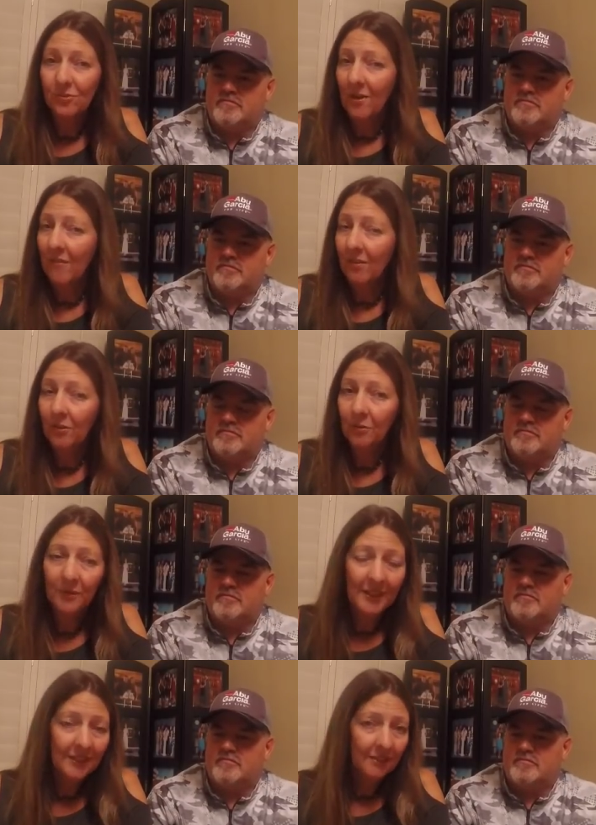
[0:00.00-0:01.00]
Speaker 1: and travel
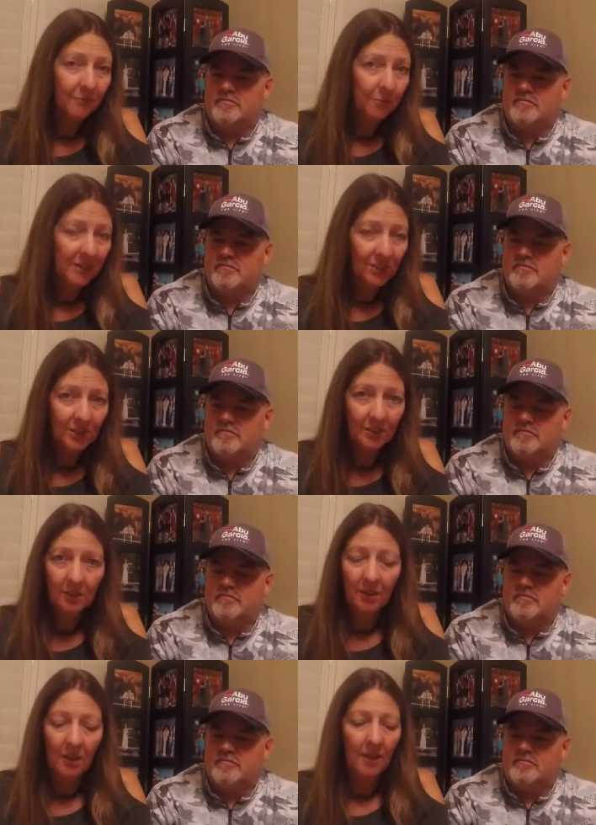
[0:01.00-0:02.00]
related information.
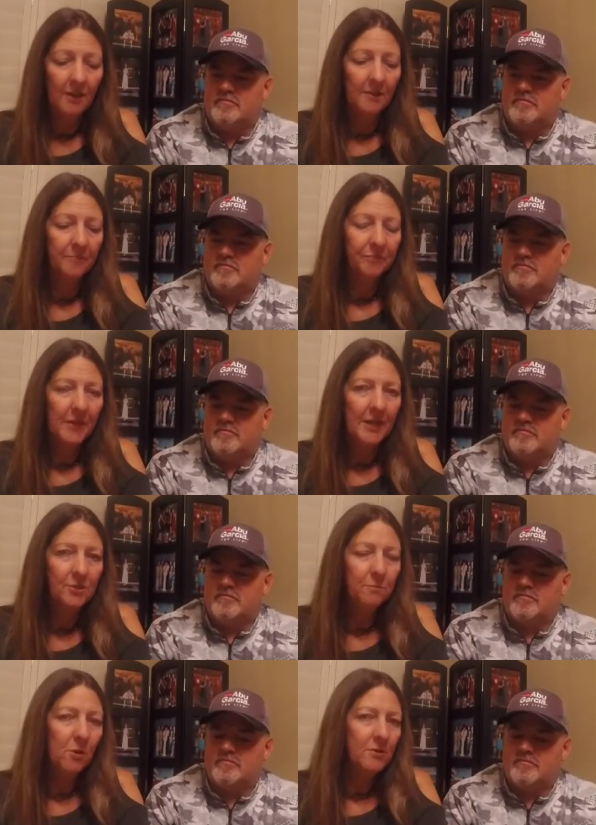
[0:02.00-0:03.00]
Um, I
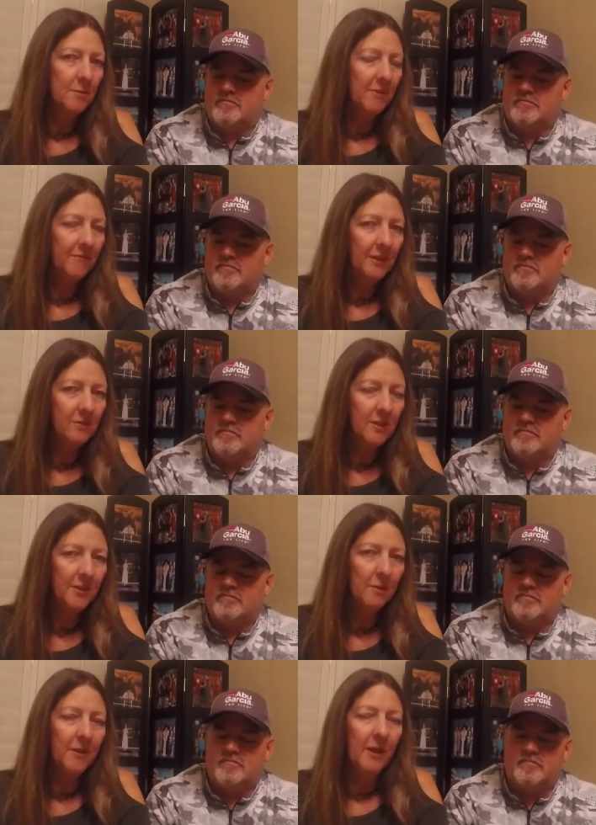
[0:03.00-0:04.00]
do post some of the videos on
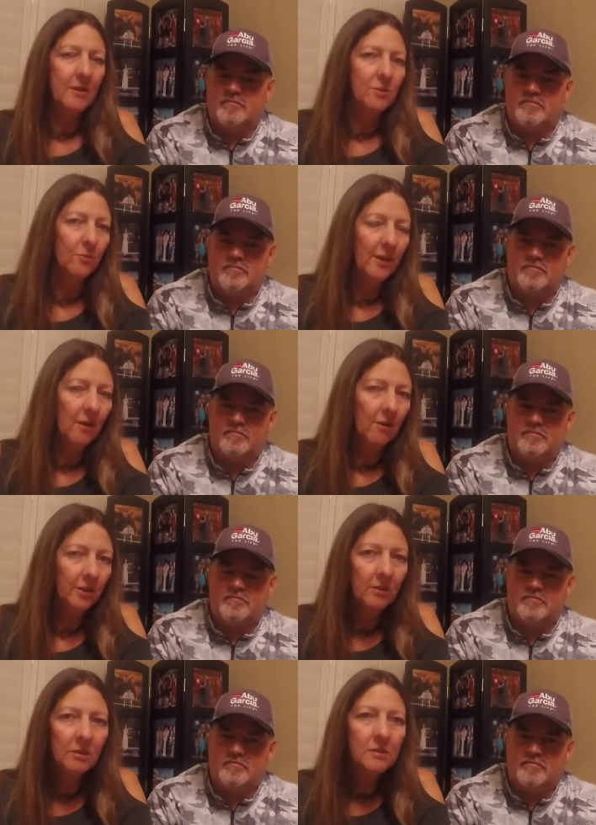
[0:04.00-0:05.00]
there, but I also write
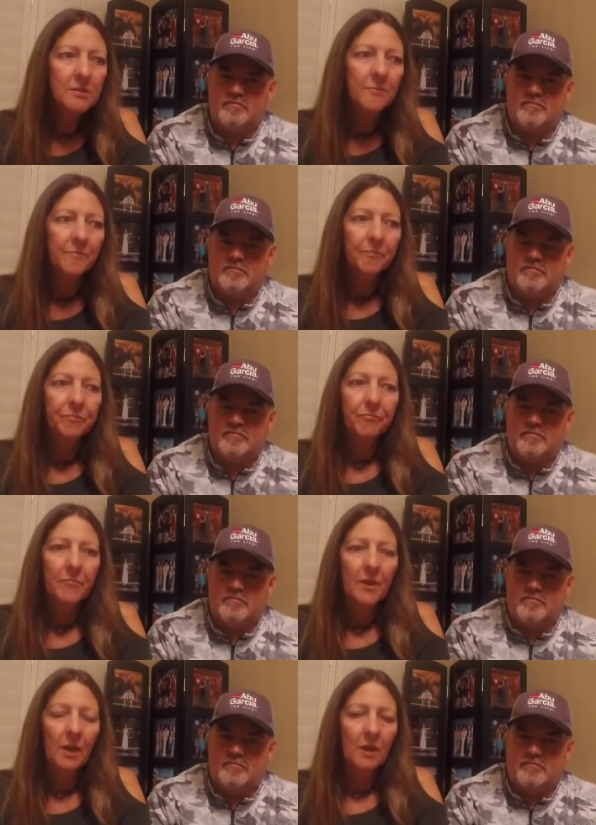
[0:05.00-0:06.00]
articles.
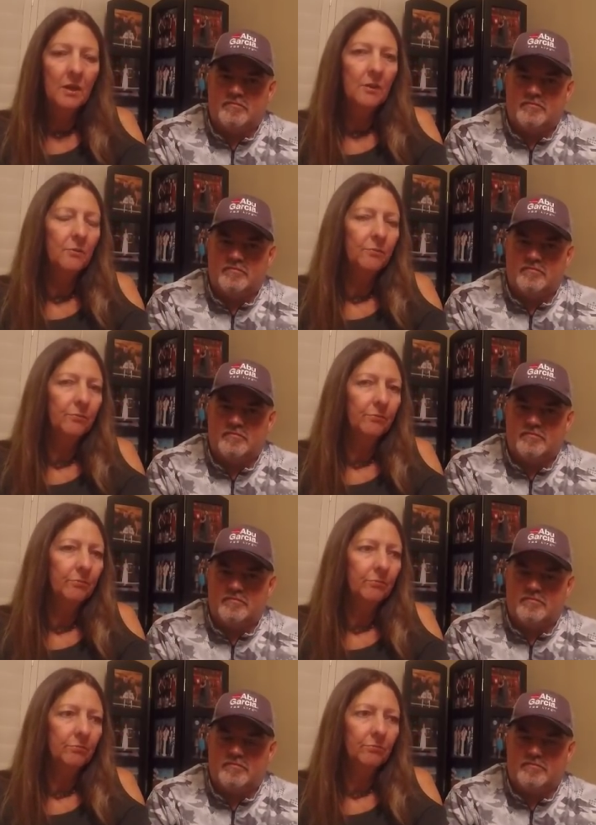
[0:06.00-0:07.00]
Uh,
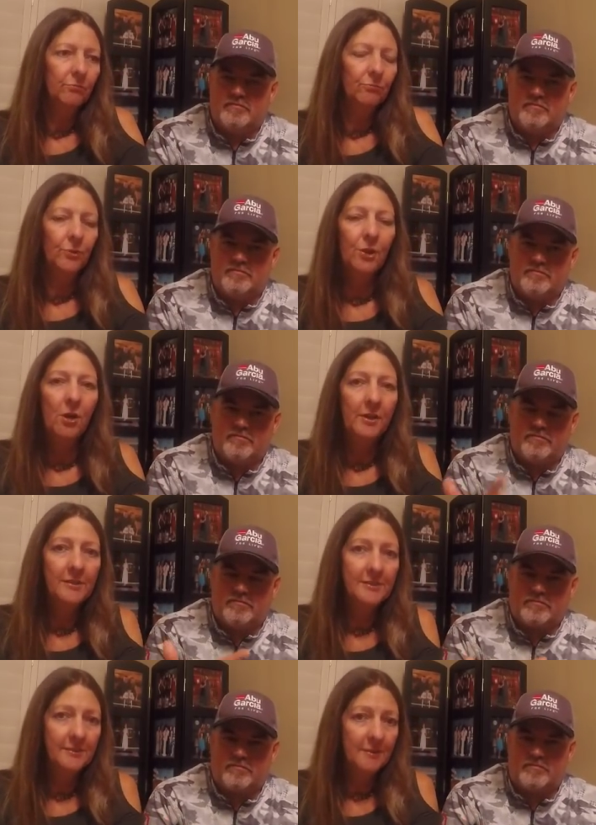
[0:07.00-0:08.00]
regarding
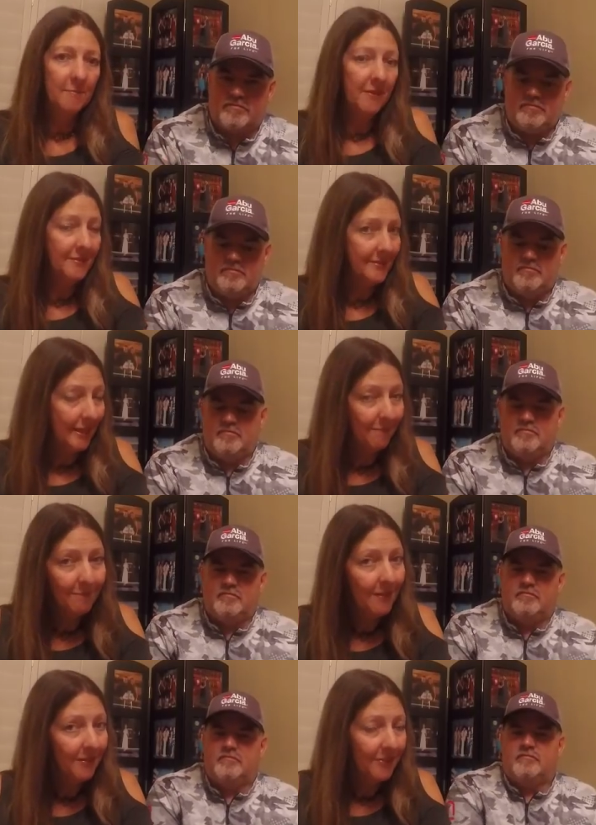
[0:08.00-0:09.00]
some of the
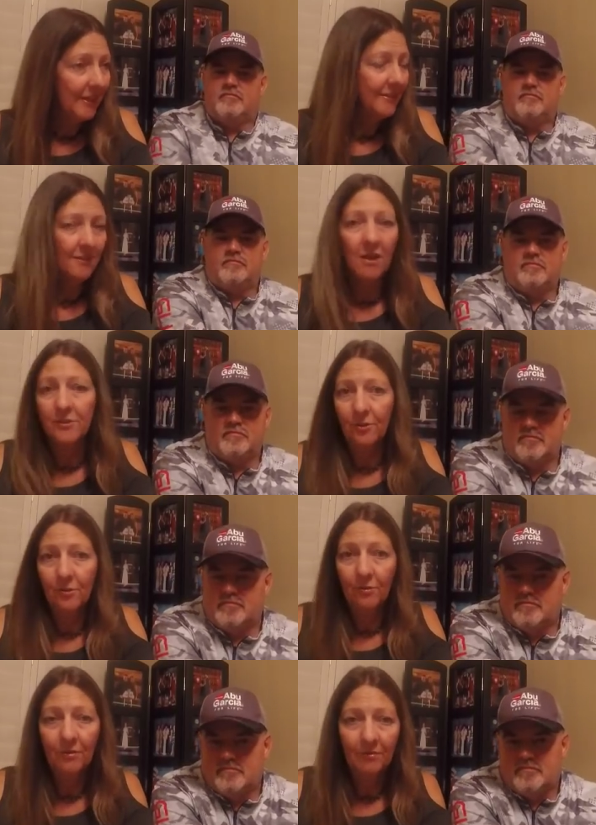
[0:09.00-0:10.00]
same things,
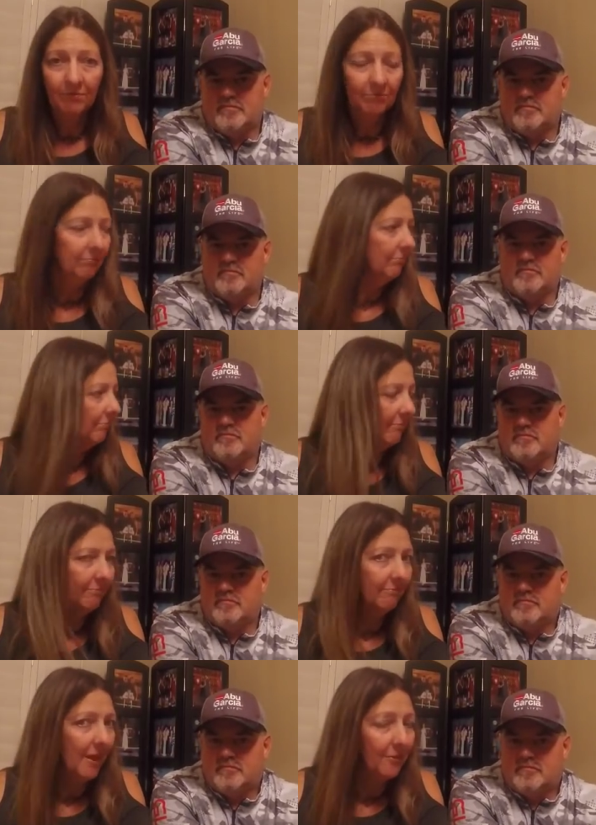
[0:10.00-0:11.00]
also
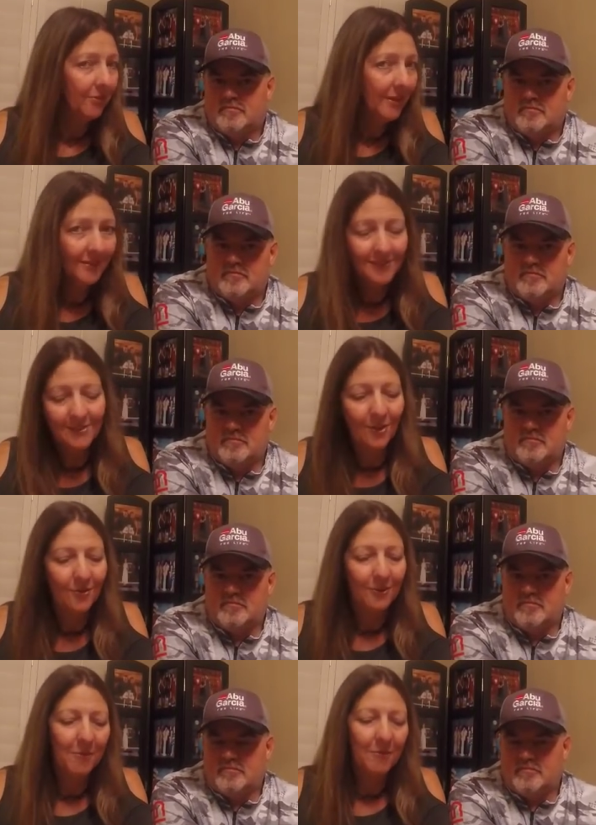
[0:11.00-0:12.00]
other things.
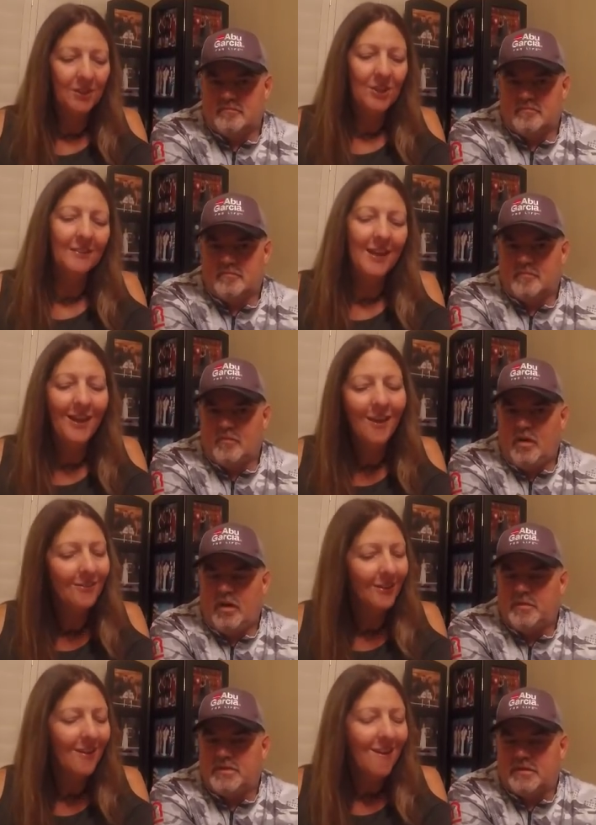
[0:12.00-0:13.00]
So you might want to check that out.
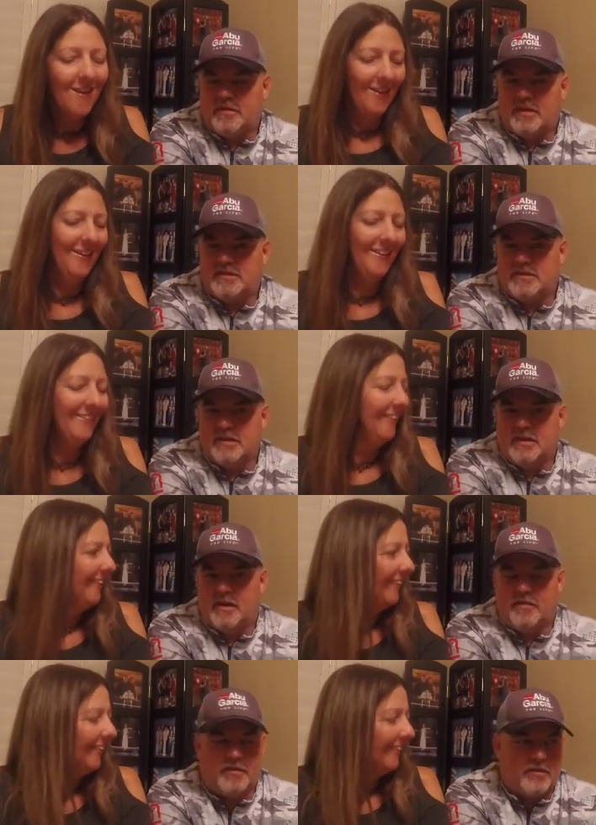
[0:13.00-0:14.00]
Well, I mean, sometimes you, you
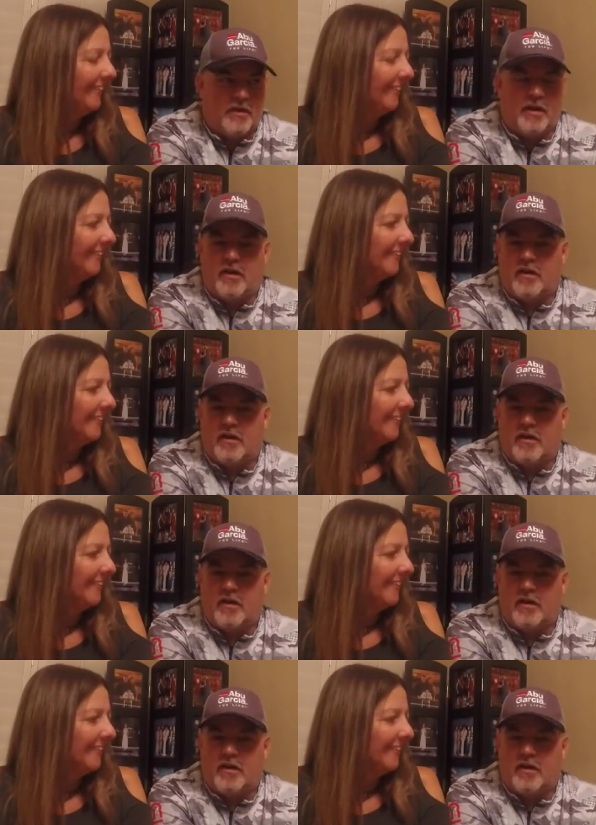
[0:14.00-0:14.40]
know,
Speaker 2: if there's a great